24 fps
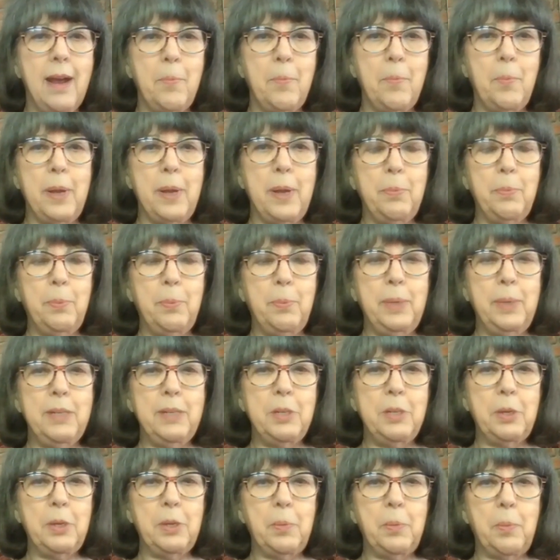When we
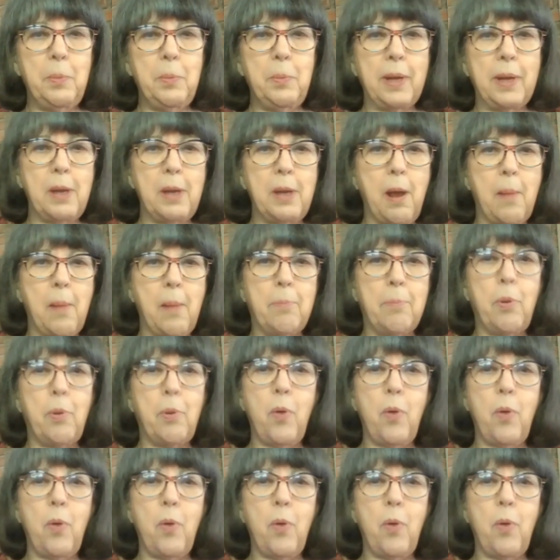do what uh,